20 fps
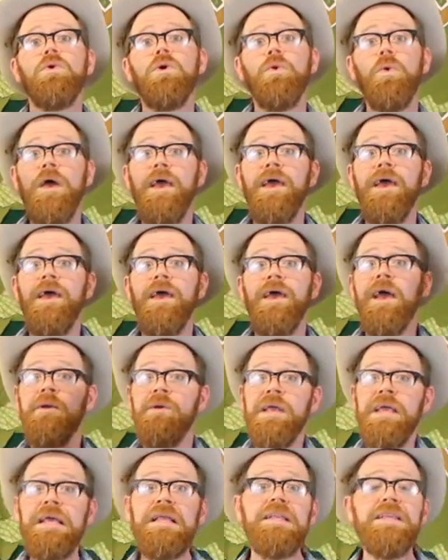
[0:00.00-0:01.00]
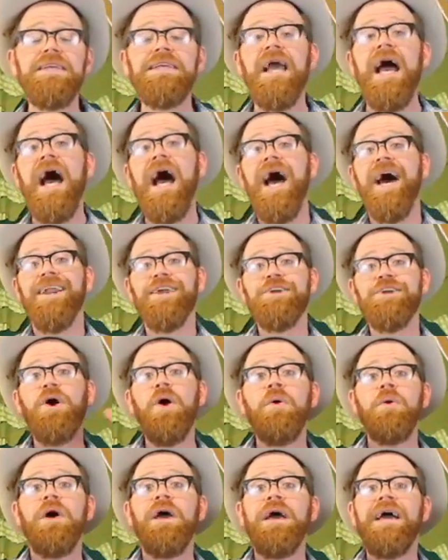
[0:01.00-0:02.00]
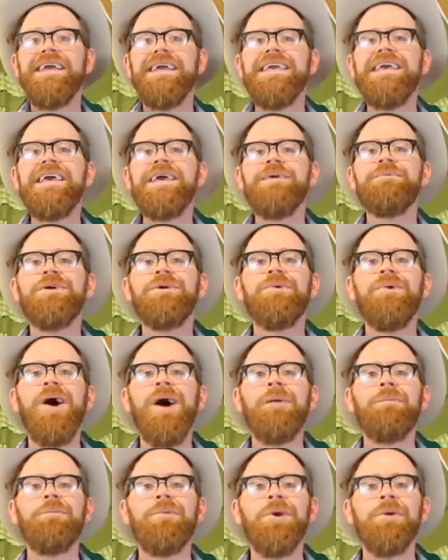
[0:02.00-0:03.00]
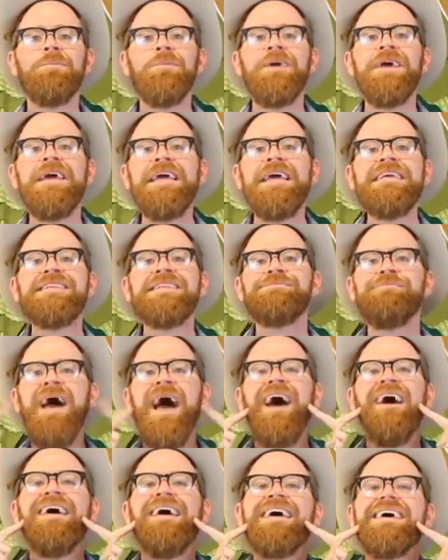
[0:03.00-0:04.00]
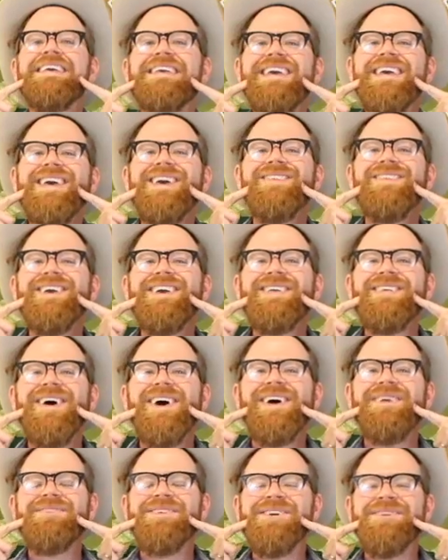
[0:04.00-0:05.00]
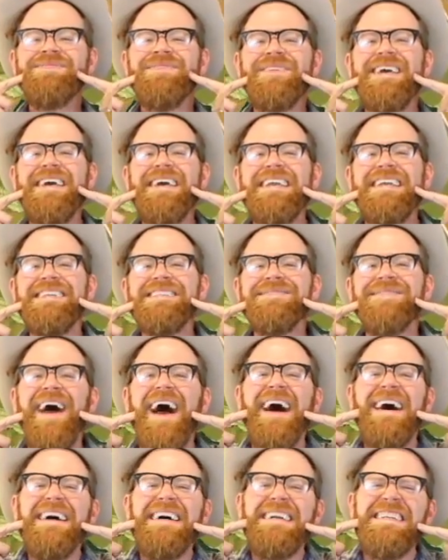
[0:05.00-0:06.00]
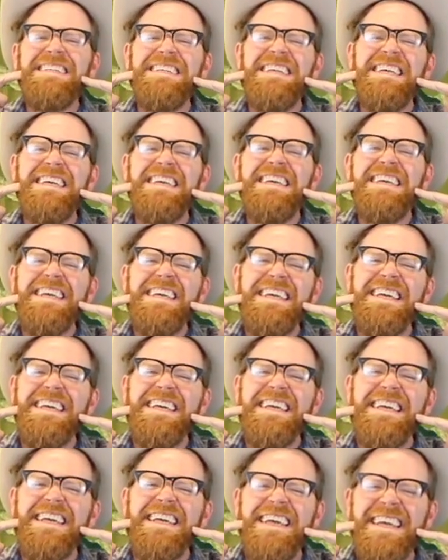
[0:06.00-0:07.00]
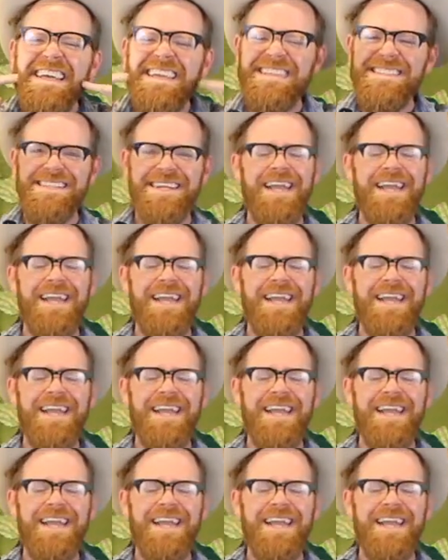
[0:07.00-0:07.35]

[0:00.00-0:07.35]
Well, I really gotta go. Give me one more pretty smile. Give me one more pretty smile. Cheese.